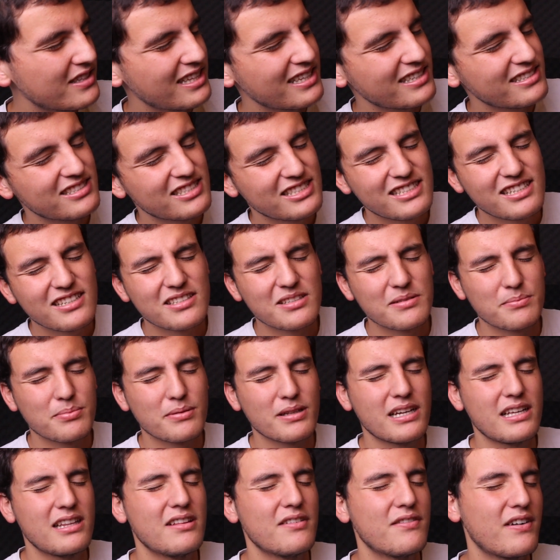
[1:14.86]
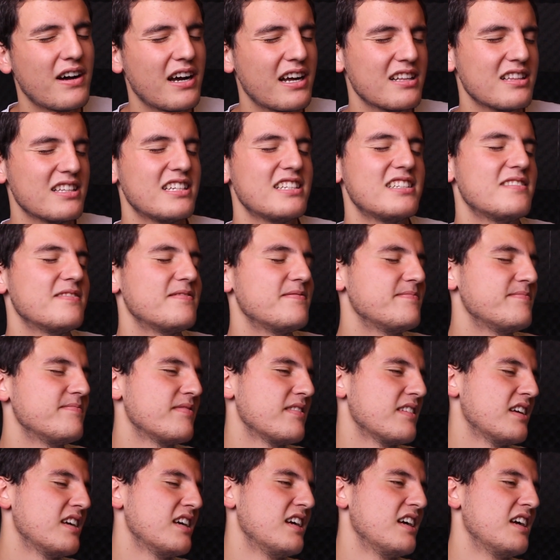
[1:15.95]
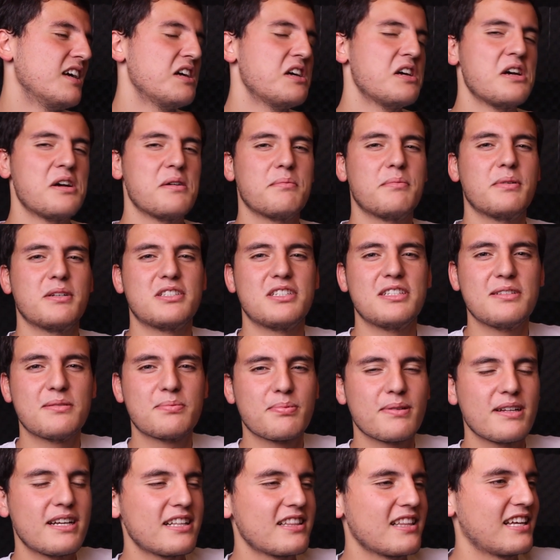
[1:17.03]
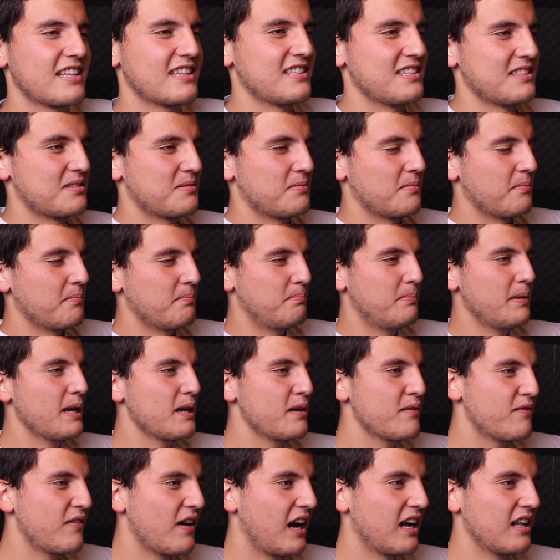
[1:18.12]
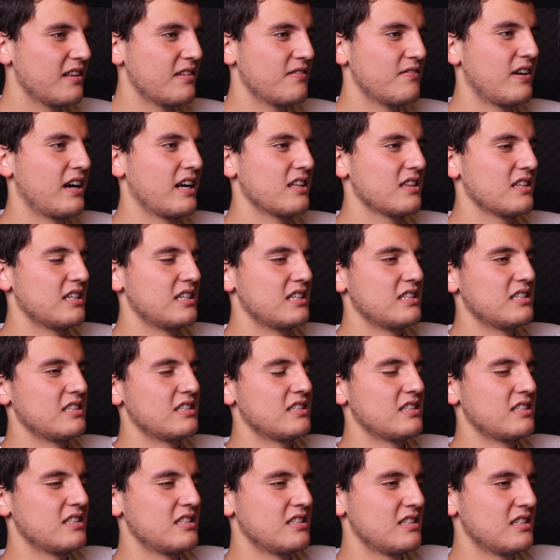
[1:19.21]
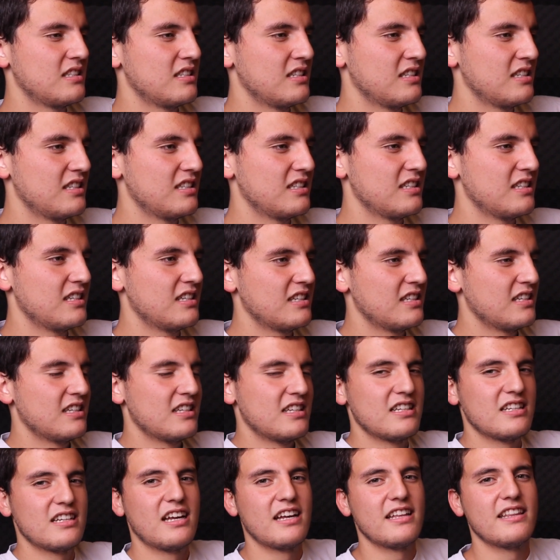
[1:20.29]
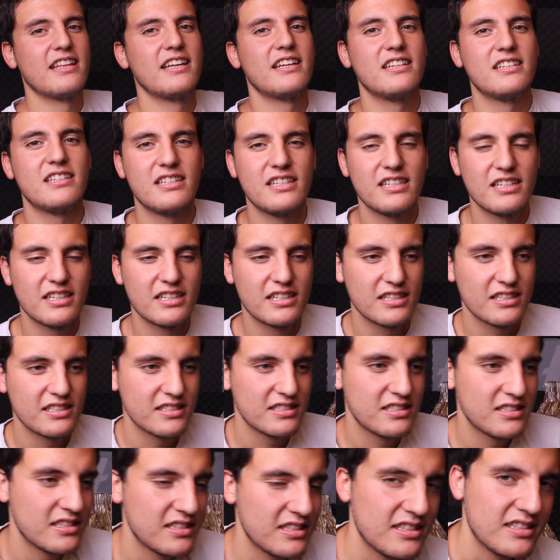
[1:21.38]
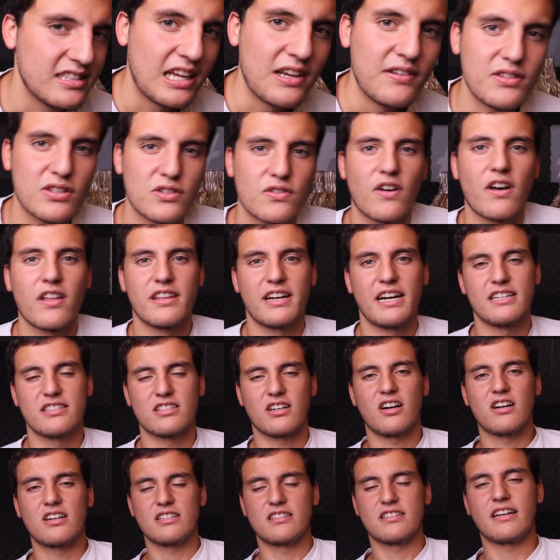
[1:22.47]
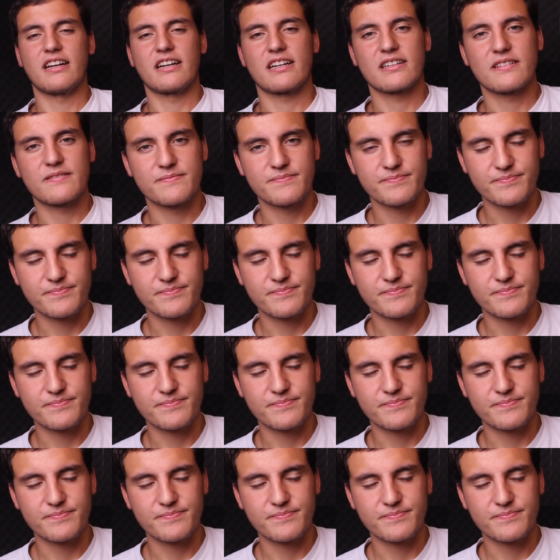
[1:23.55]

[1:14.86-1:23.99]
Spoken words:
she doesn't play the violin, but she's playing like this big violin, and then Davy's father has a heart attack.